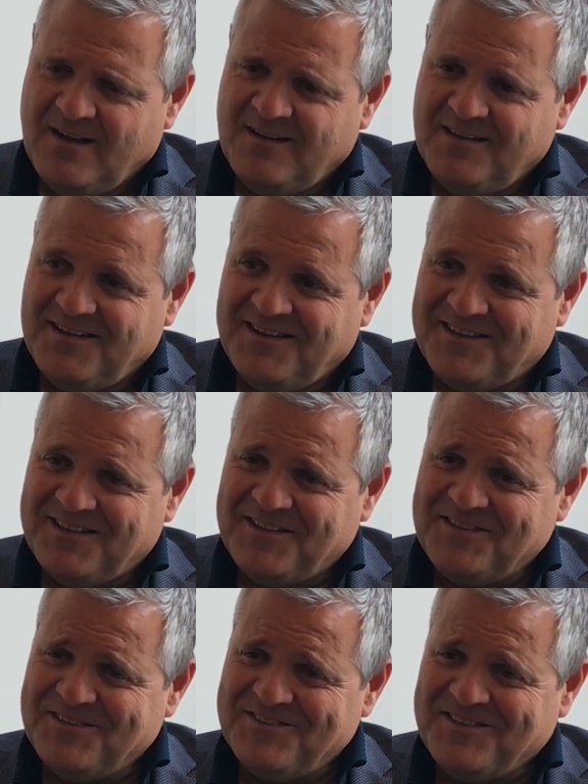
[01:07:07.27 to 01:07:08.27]

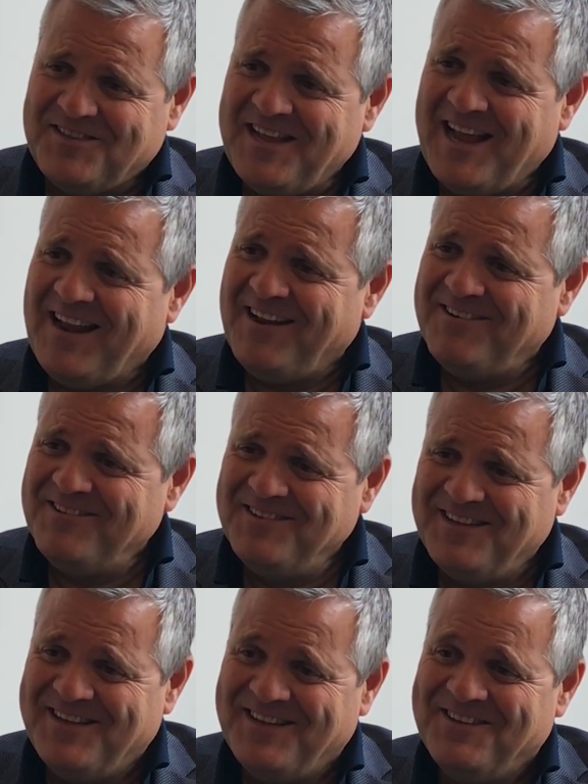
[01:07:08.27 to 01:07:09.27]
The thing I
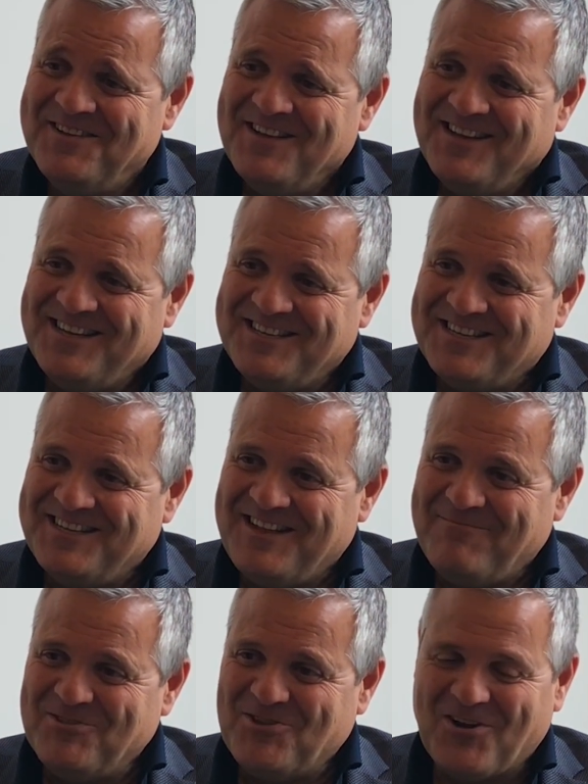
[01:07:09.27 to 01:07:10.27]
learned is
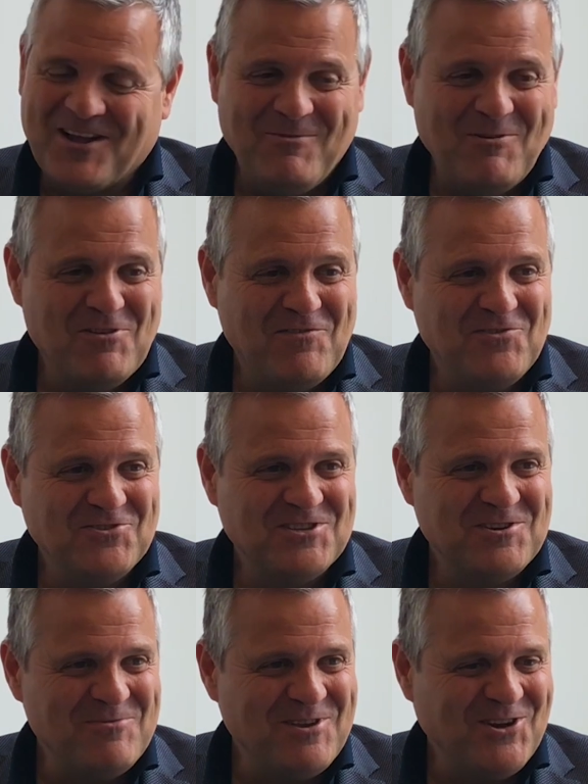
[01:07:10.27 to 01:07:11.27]
never talk about the
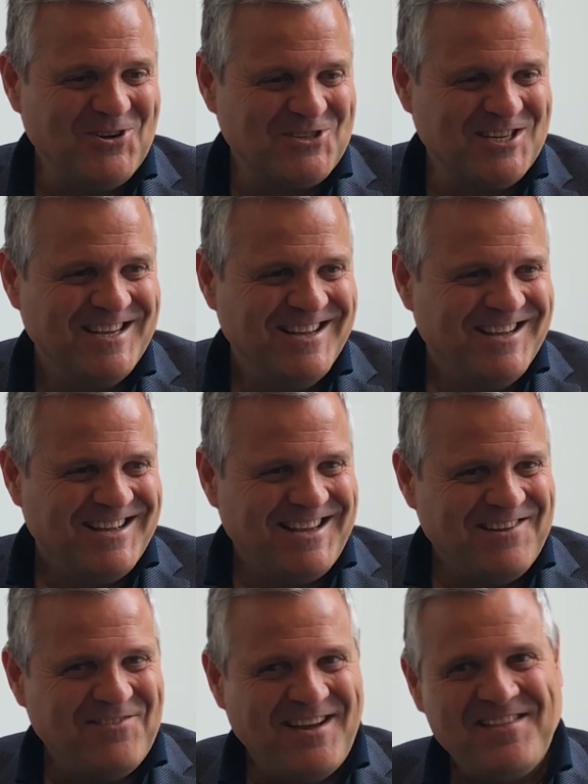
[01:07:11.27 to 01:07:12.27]
future, because
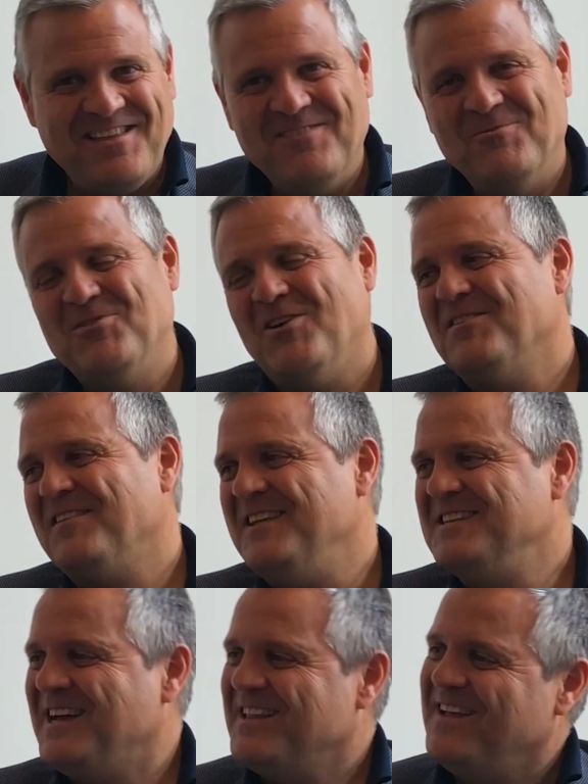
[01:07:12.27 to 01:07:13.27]
if I think with all the
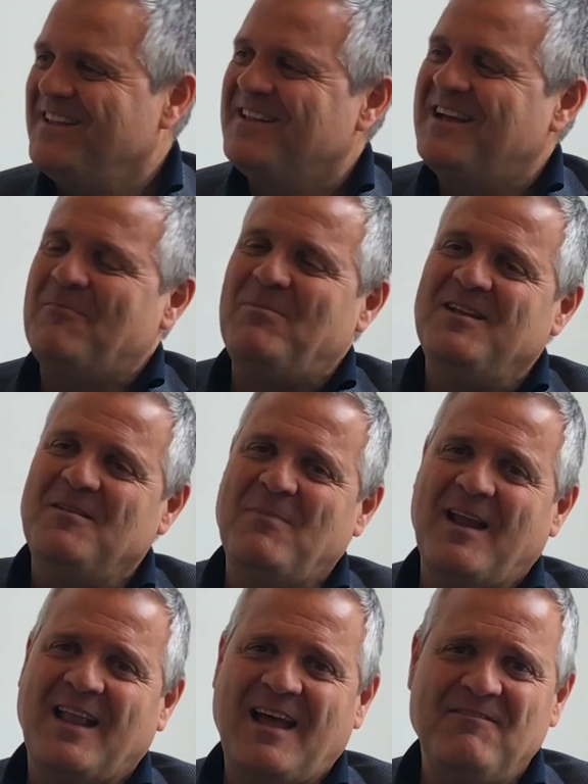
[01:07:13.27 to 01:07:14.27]
things that had happened in
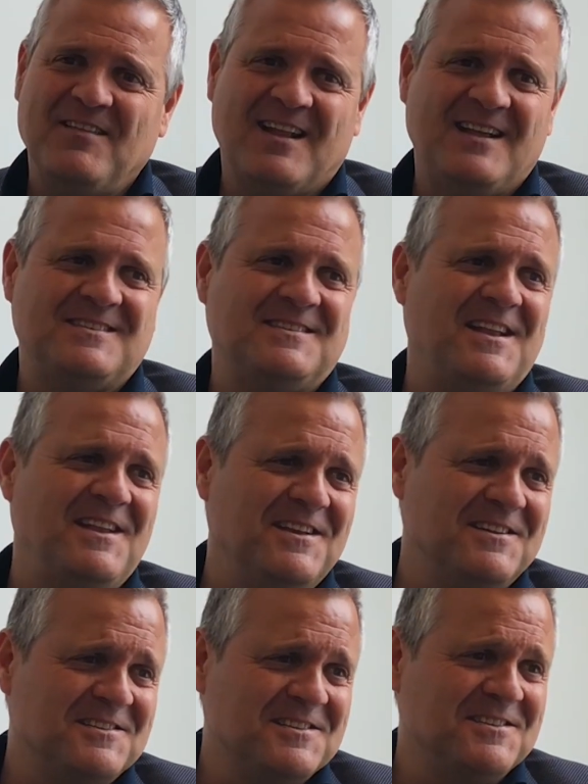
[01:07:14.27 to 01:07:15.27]
my life the last 10
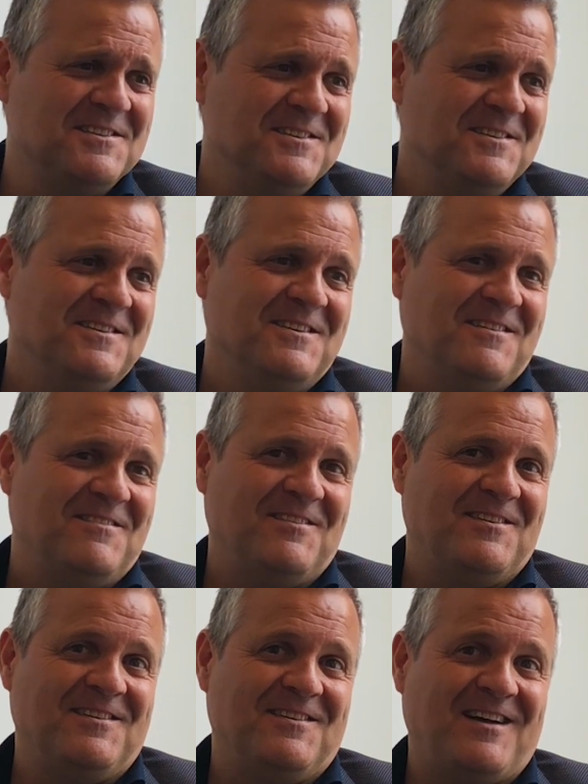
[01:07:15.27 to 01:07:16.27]
years,
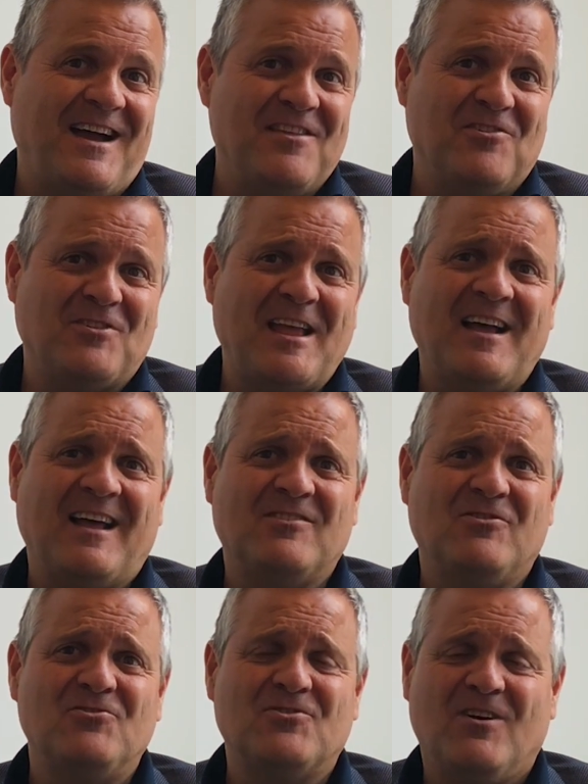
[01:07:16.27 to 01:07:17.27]
I thought I
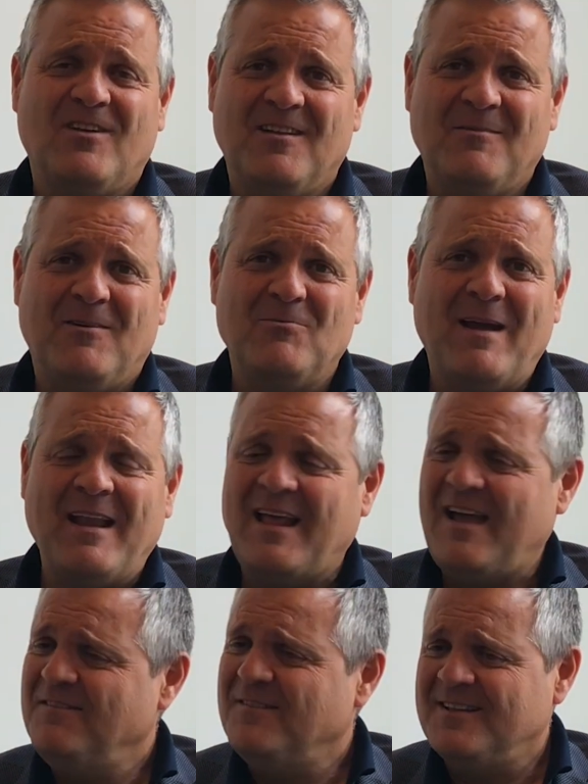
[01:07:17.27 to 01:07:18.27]
had control about my
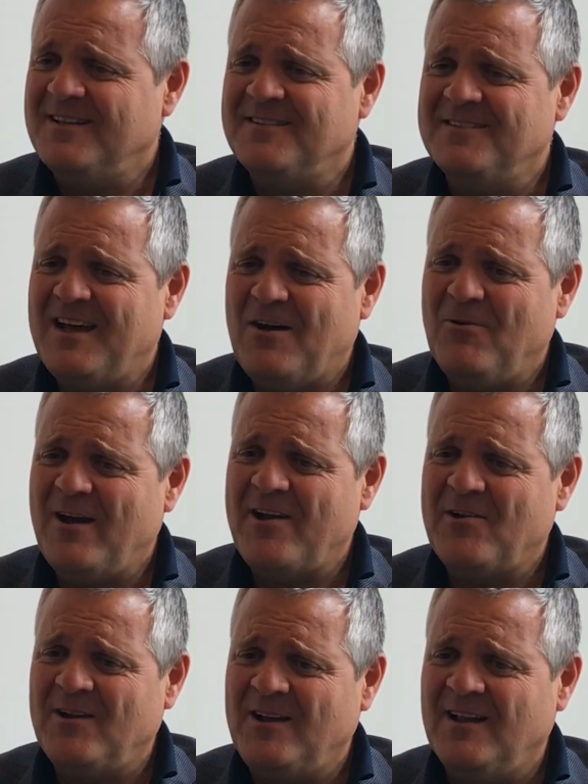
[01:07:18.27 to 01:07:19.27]
life, but now I
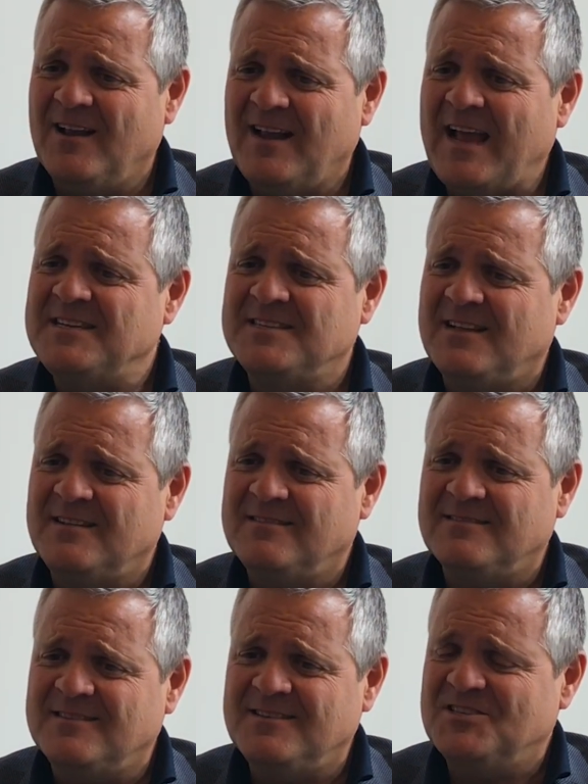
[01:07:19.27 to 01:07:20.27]
realize that
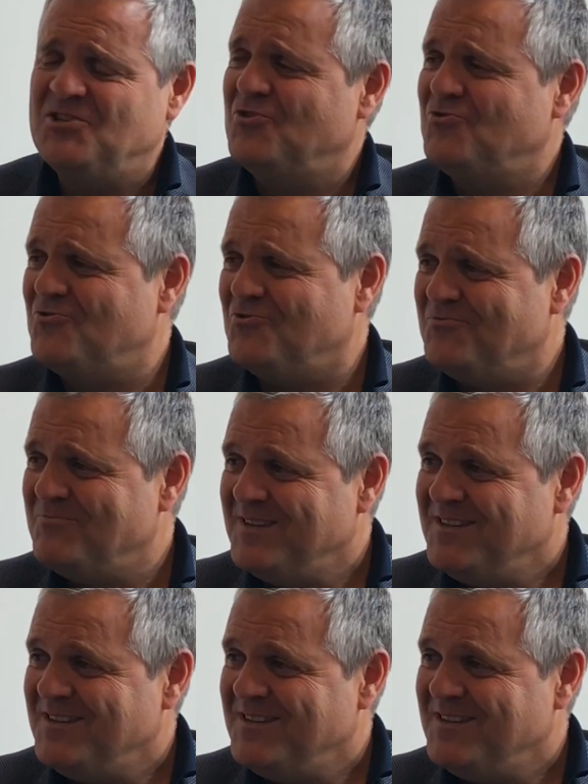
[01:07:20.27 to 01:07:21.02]
is not true.